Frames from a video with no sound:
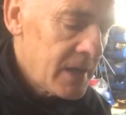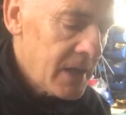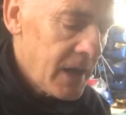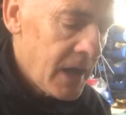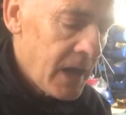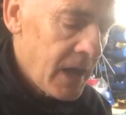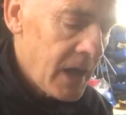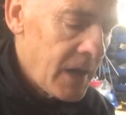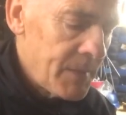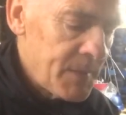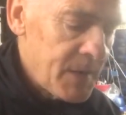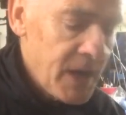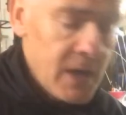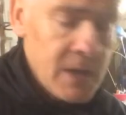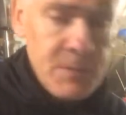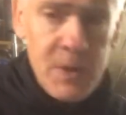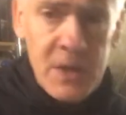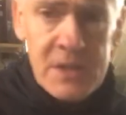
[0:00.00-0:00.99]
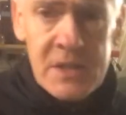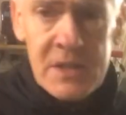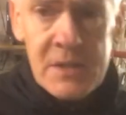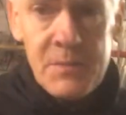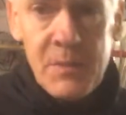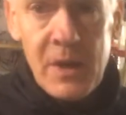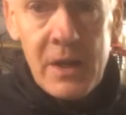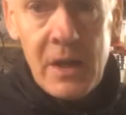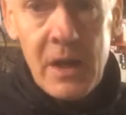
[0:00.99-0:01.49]
but that basically is
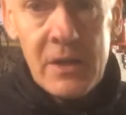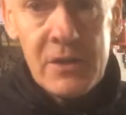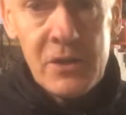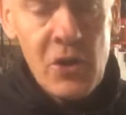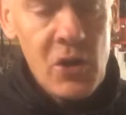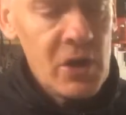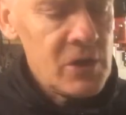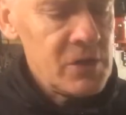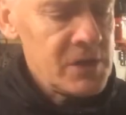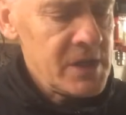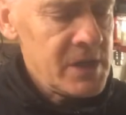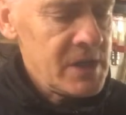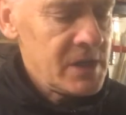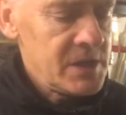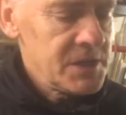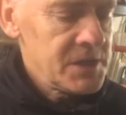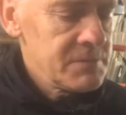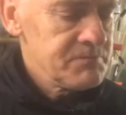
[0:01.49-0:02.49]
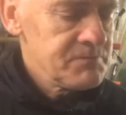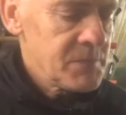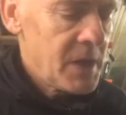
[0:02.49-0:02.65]
made out of nylon gears